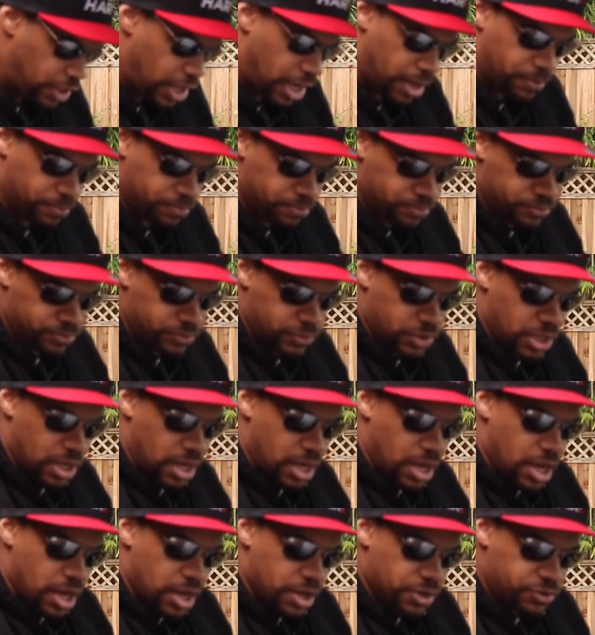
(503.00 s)
Yeah.
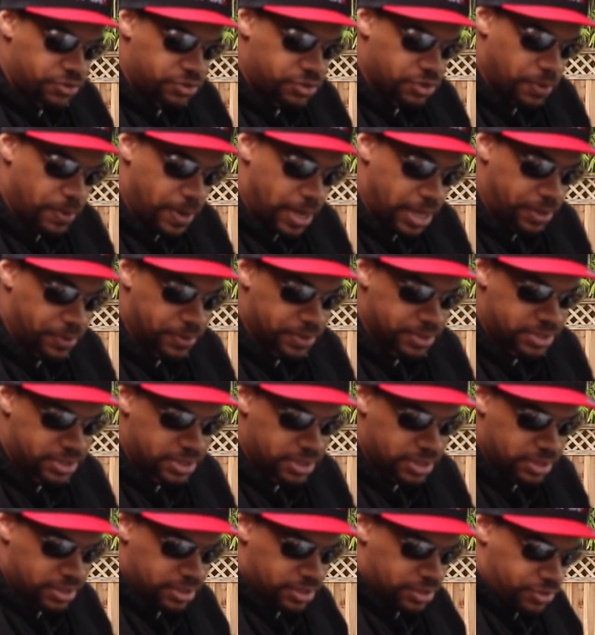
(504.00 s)
So
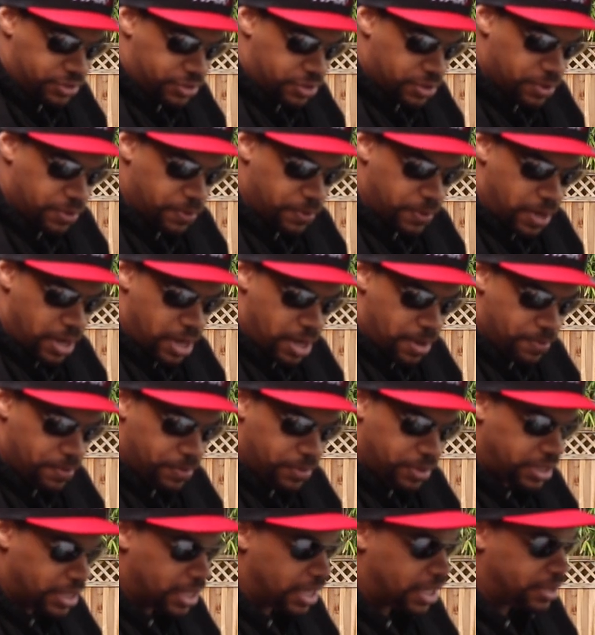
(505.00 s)
anyways, so
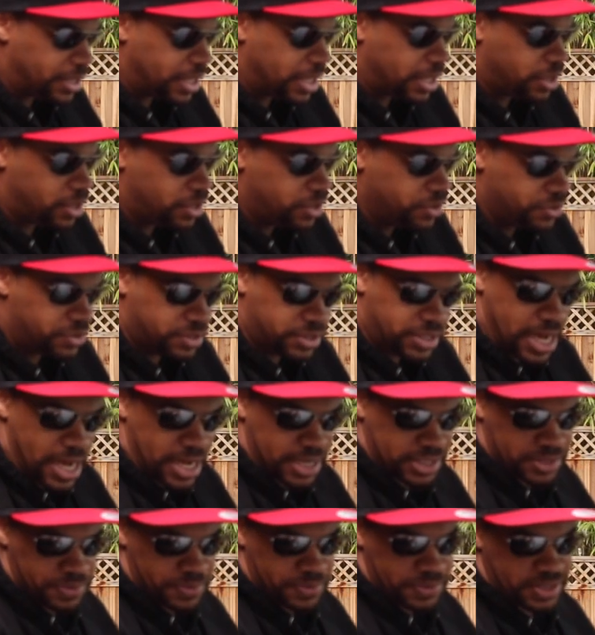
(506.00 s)
yeah, and that includes
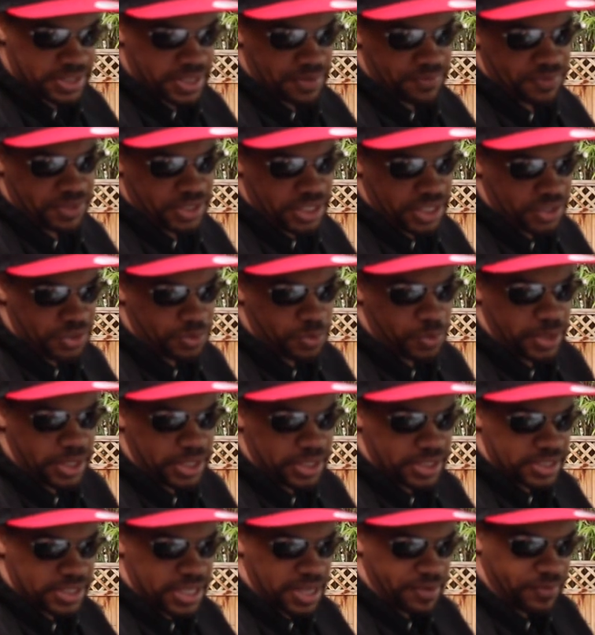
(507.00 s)
tax. It was
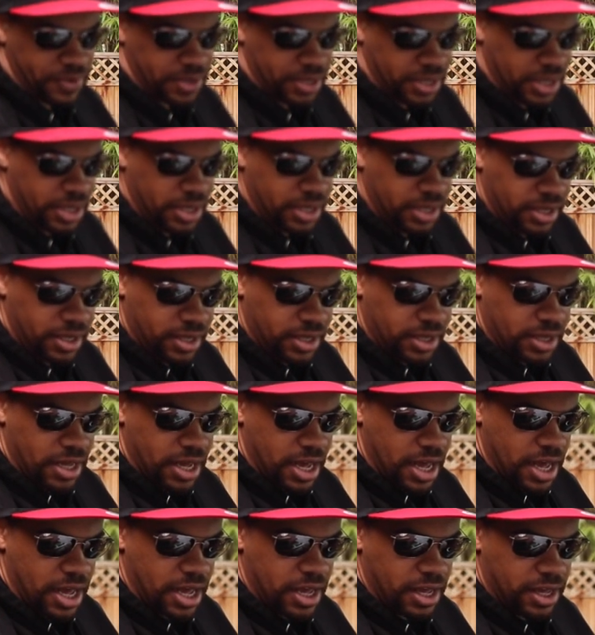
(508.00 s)
$1,727
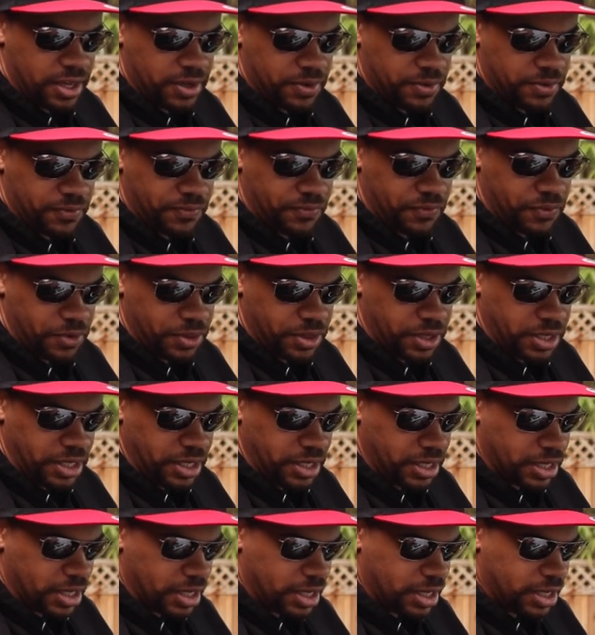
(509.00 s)
for
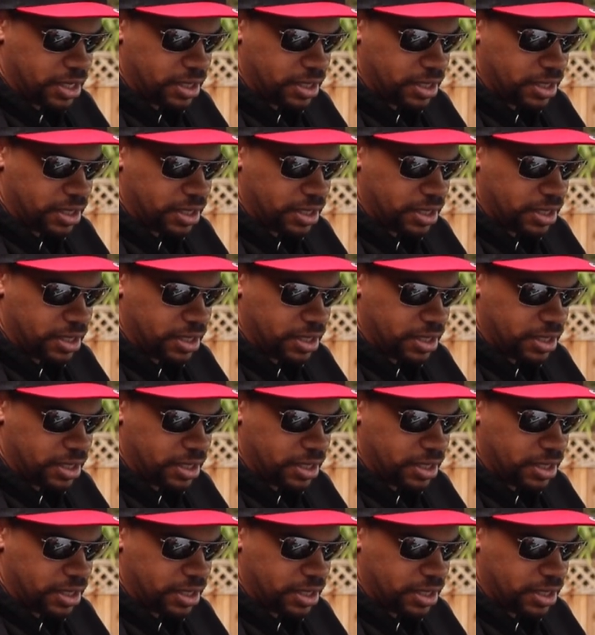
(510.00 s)
the